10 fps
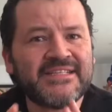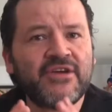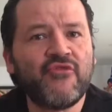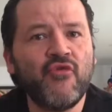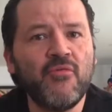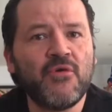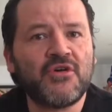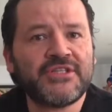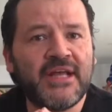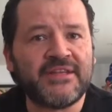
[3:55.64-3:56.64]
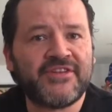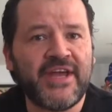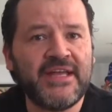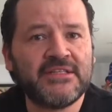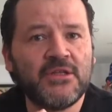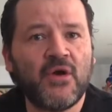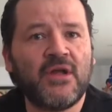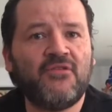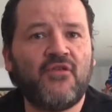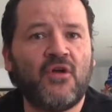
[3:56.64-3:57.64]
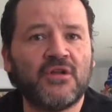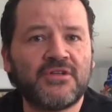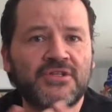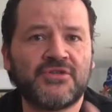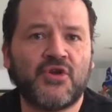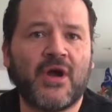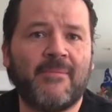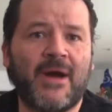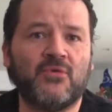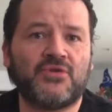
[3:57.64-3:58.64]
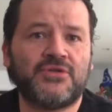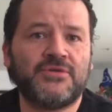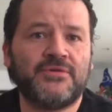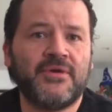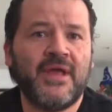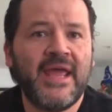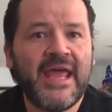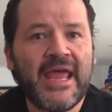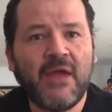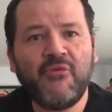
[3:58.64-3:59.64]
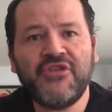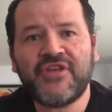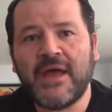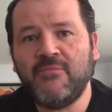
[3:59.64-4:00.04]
rumors and tales local folks talk about. Every time your